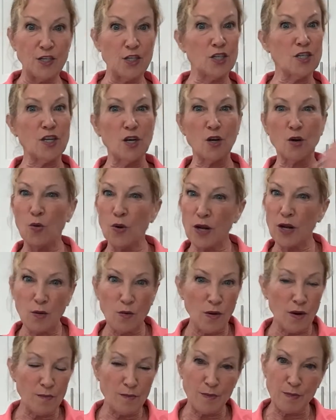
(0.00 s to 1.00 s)
Just a quick
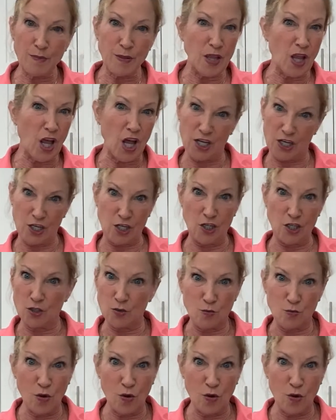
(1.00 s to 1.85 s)
plunge,